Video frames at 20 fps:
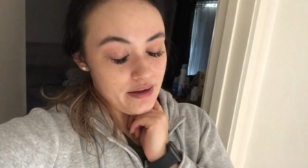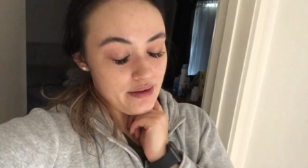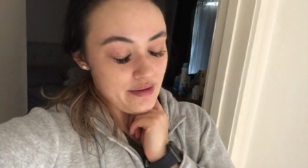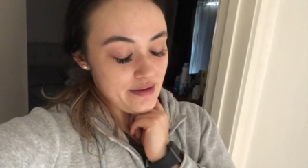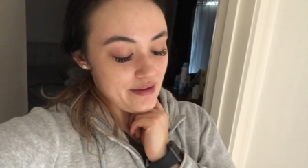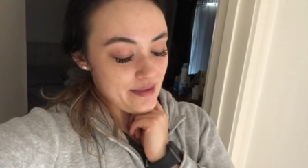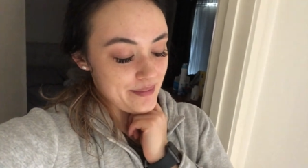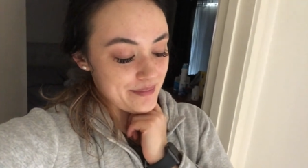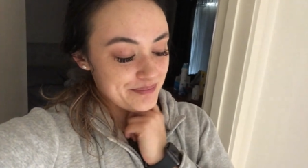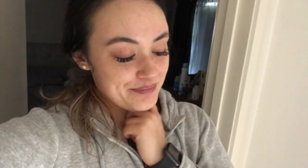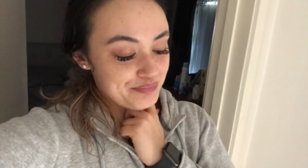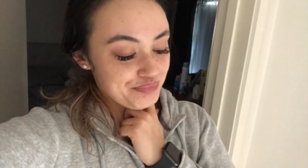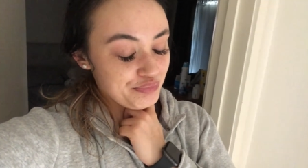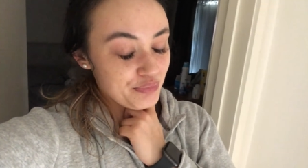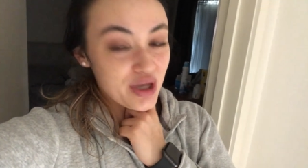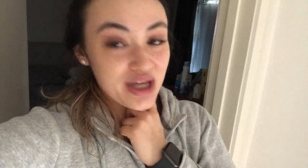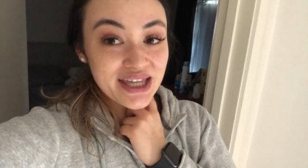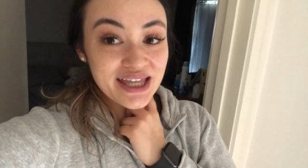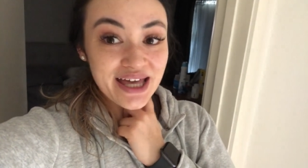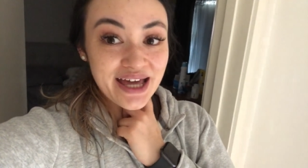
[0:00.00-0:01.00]
Um,
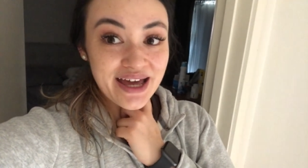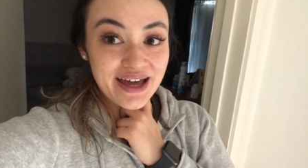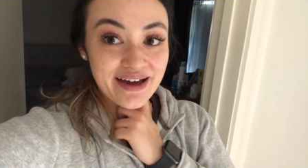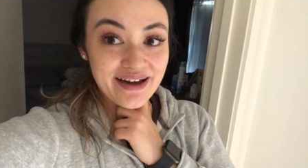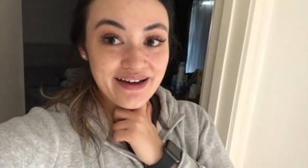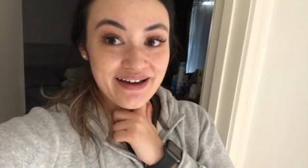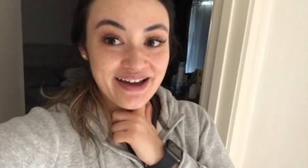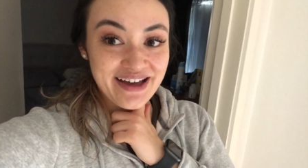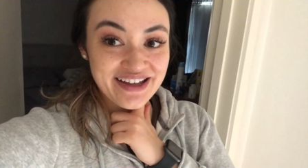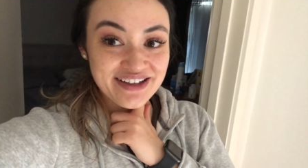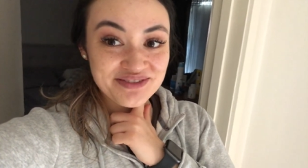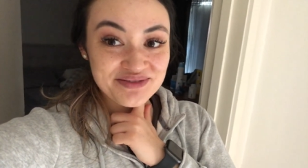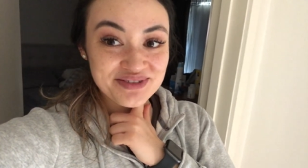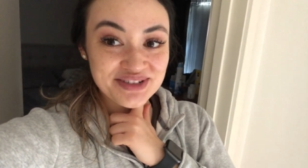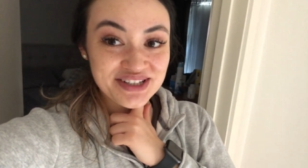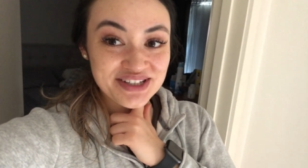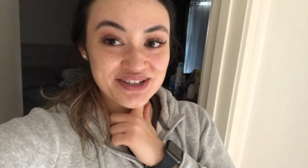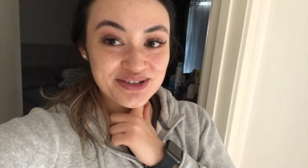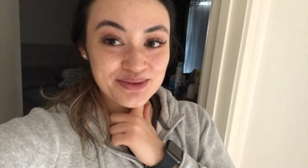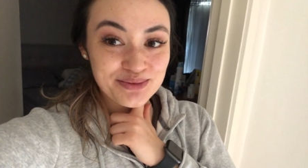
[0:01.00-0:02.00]
but yeah, I had a
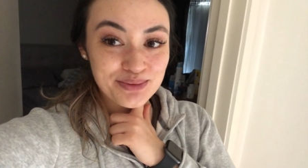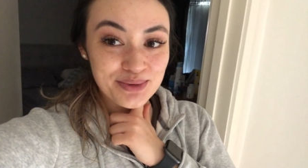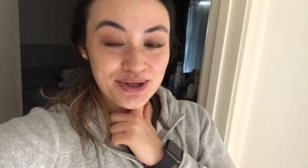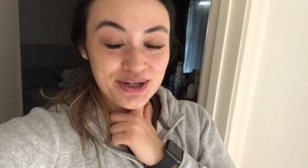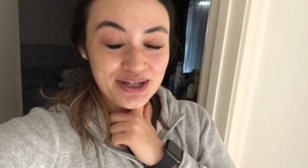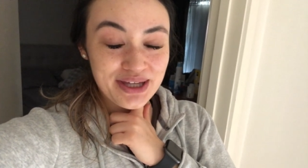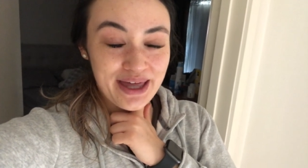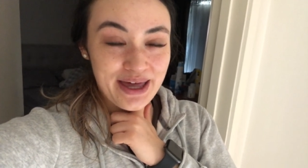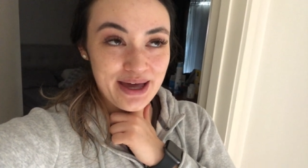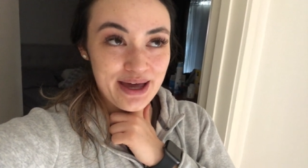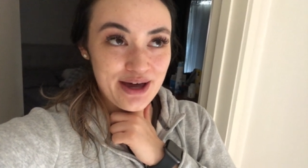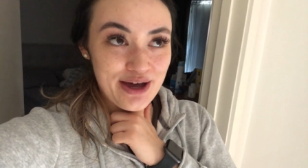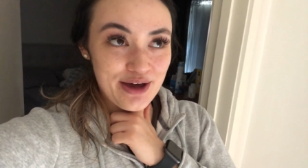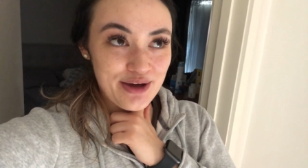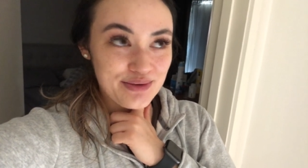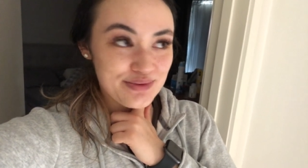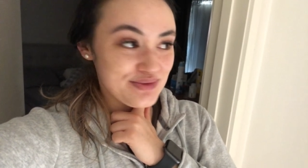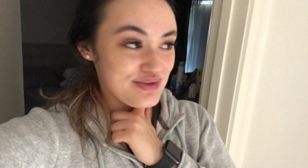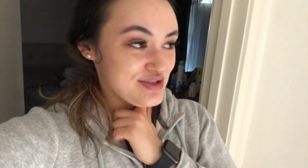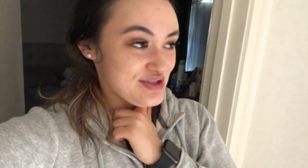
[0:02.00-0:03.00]
really good
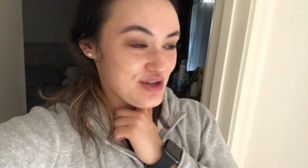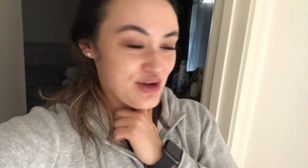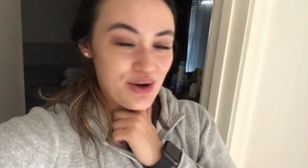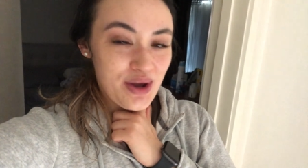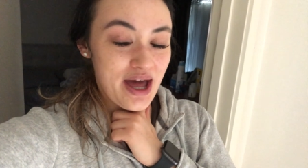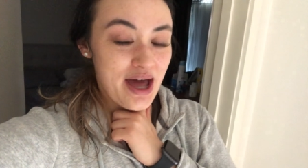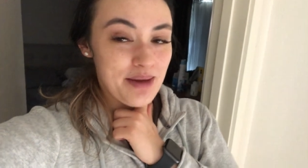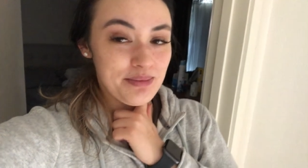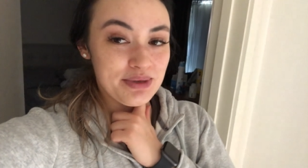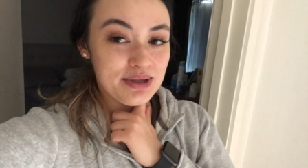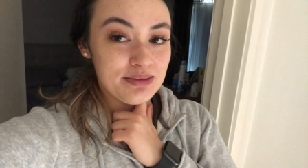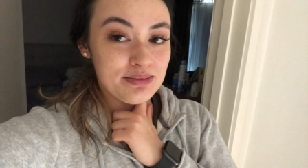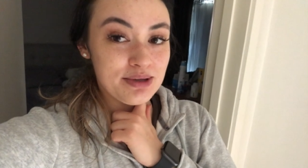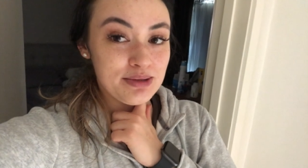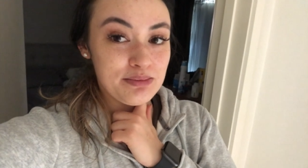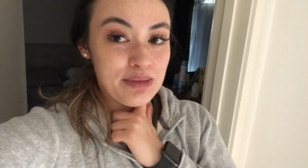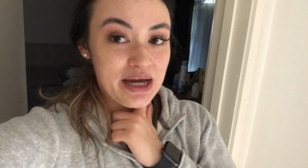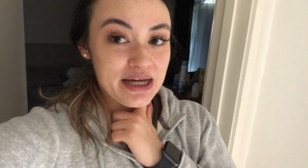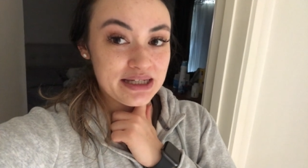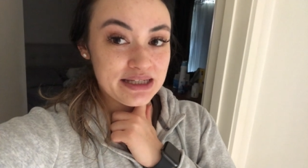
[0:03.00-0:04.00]
workout, so happy to
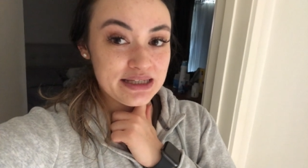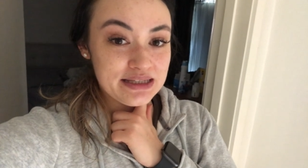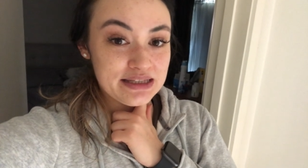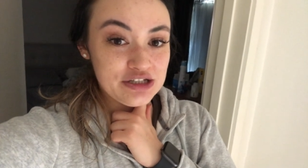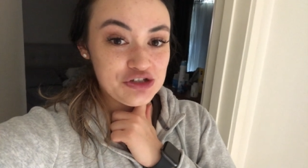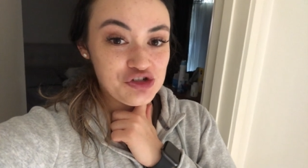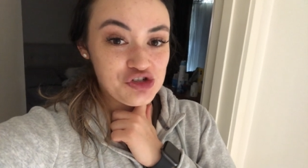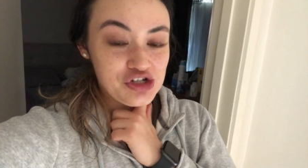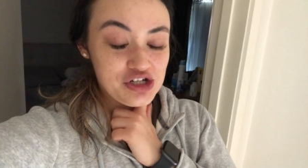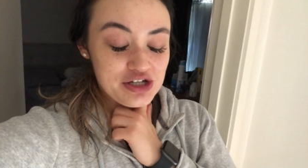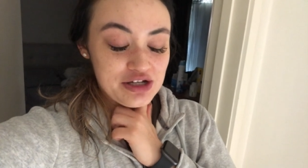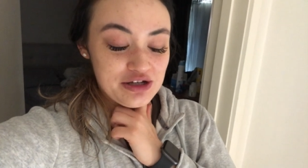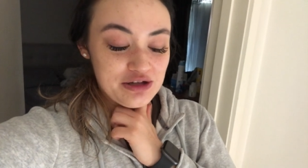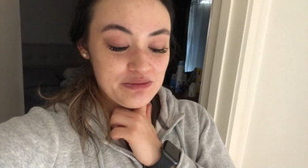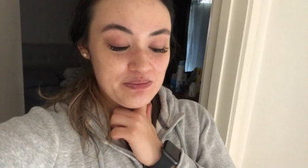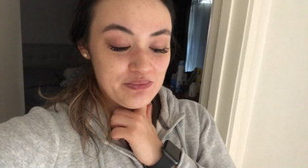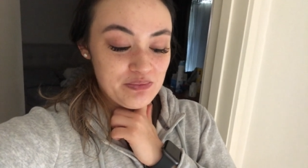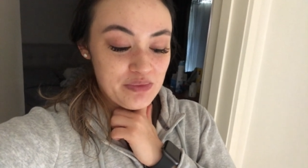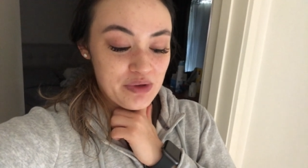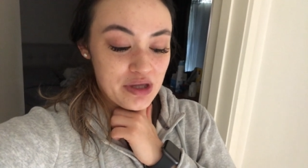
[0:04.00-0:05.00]
be back in the
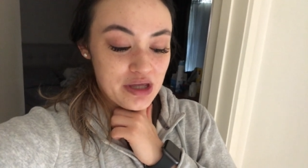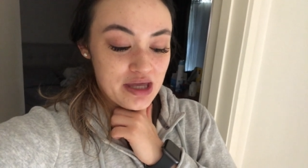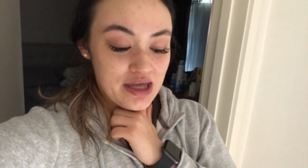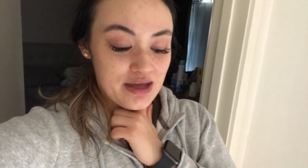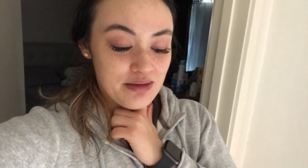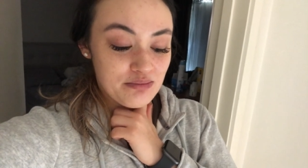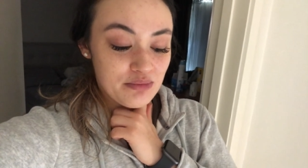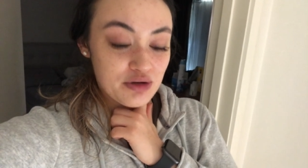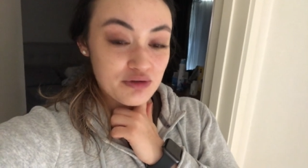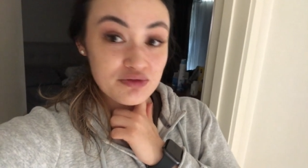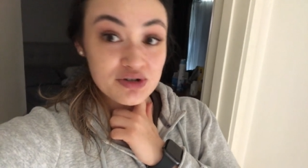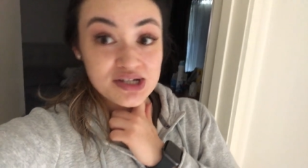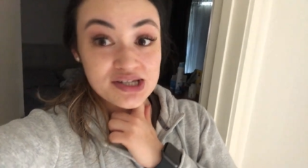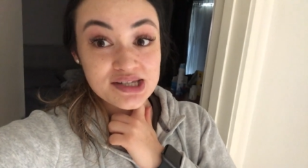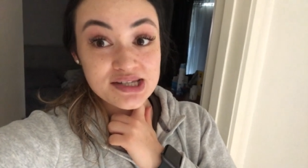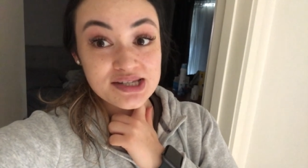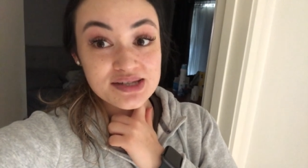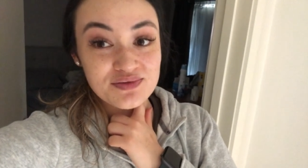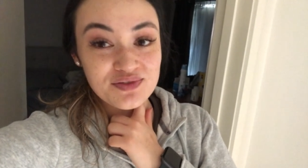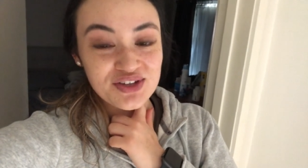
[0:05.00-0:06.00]
gym and my
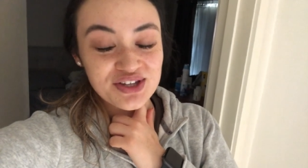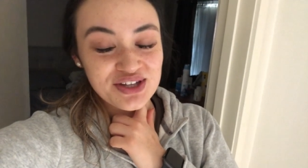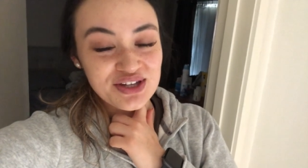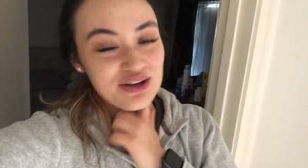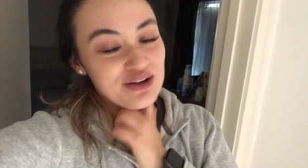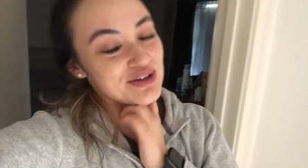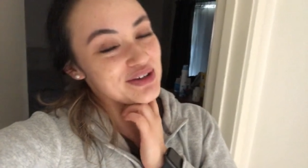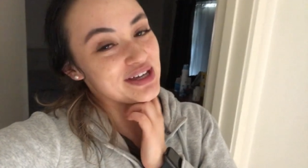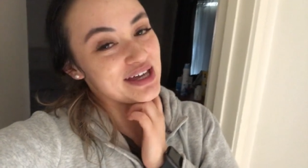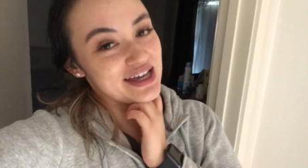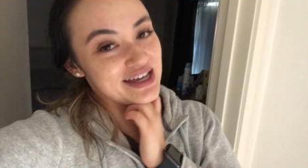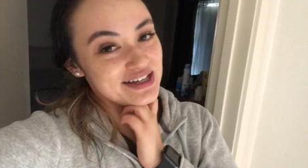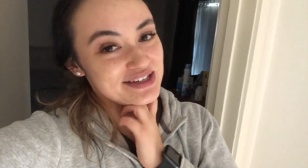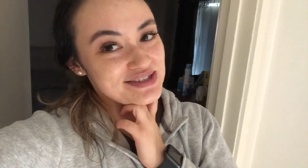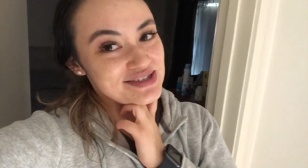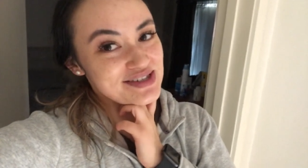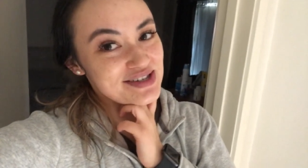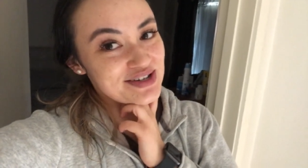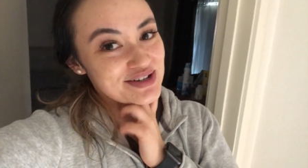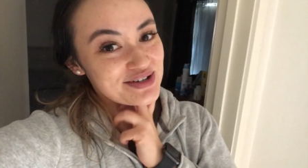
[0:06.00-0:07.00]
wrist is feeling okay,
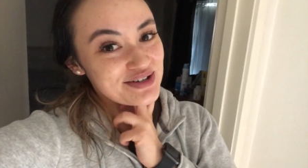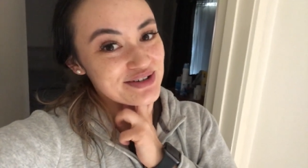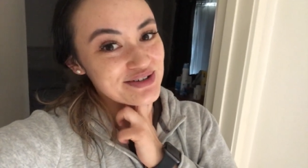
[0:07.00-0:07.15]
so